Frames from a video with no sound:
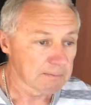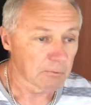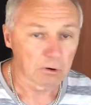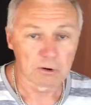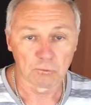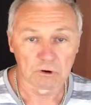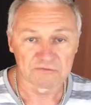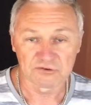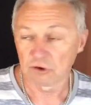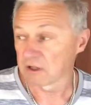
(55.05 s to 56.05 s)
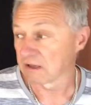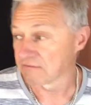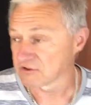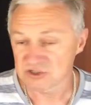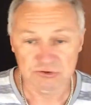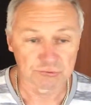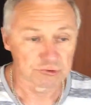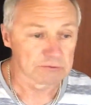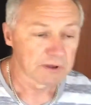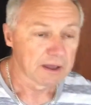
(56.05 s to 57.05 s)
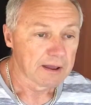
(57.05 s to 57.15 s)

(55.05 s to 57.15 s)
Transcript: My wife and I love this room.